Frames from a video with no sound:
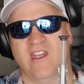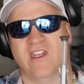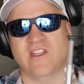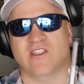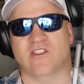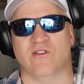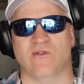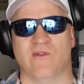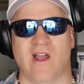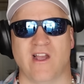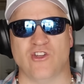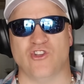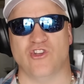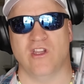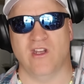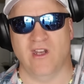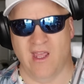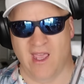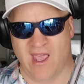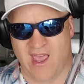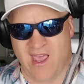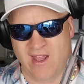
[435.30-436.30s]
in this
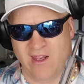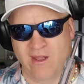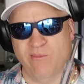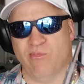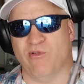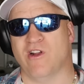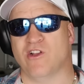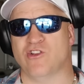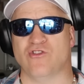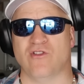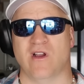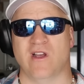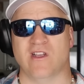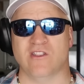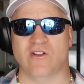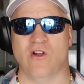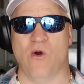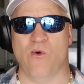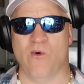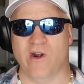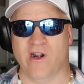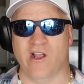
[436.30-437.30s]
direction and the pressure has
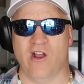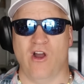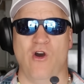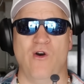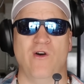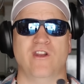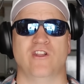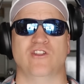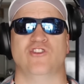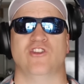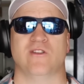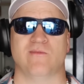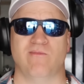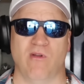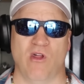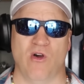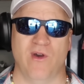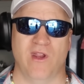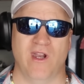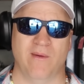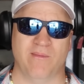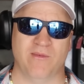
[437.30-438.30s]
nowhere to go and it's just
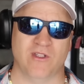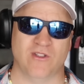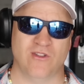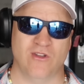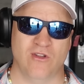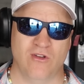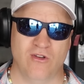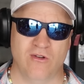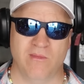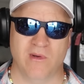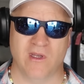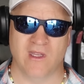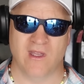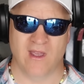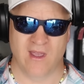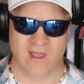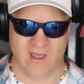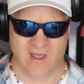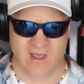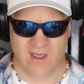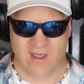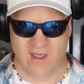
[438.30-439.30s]
blowing up the tube.
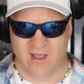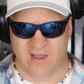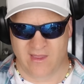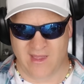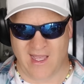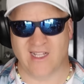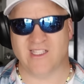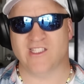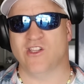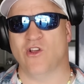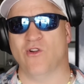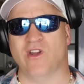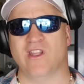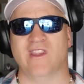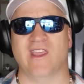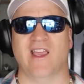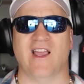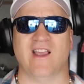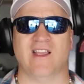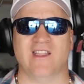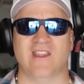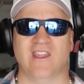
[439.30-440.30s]
That's the only
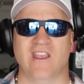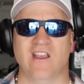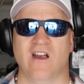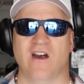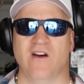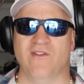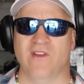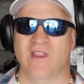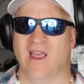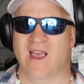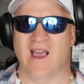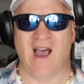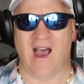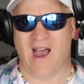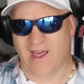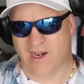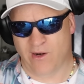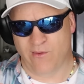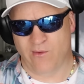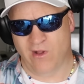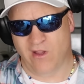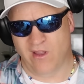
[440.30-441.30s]
thing I could think of. I
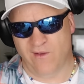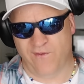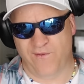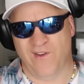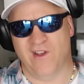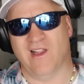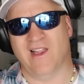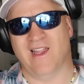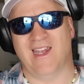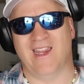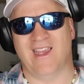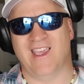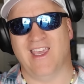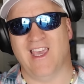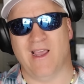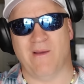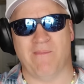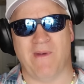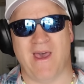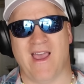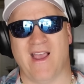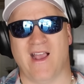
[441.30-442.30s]
didn't really feel any
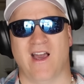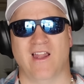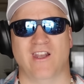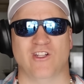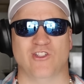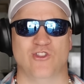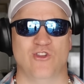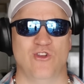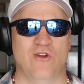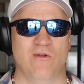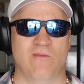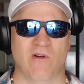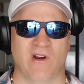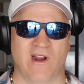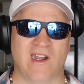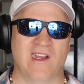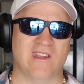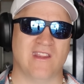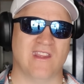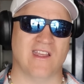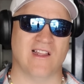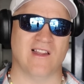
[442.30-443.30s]
kickback on the tube or
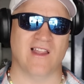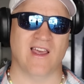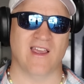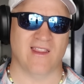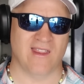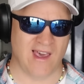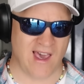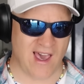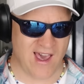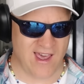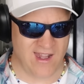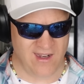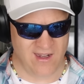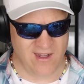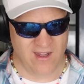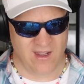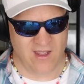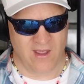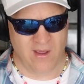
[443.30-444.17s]
anything like that,